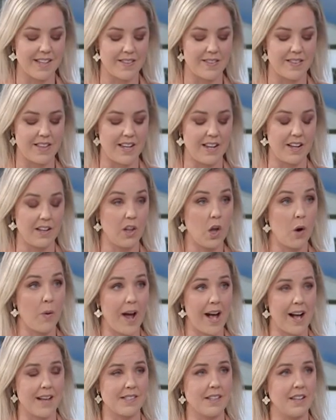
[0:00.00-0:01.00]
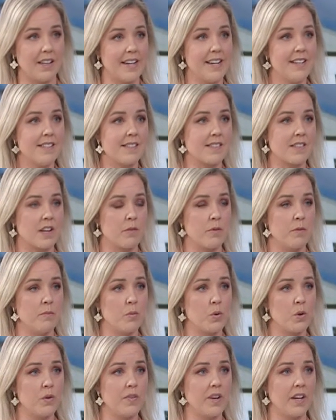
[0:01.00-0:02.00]
that the lower house at least is going to be
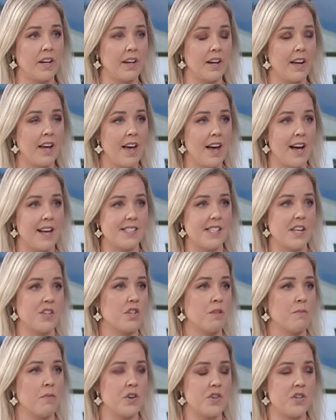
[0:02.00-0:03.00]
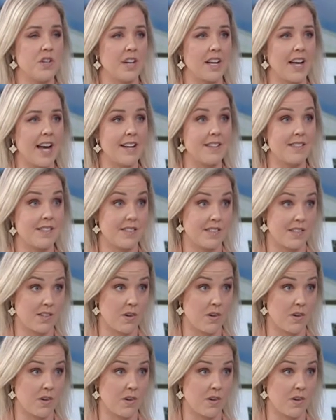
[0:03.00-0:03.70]
moving a censure motion against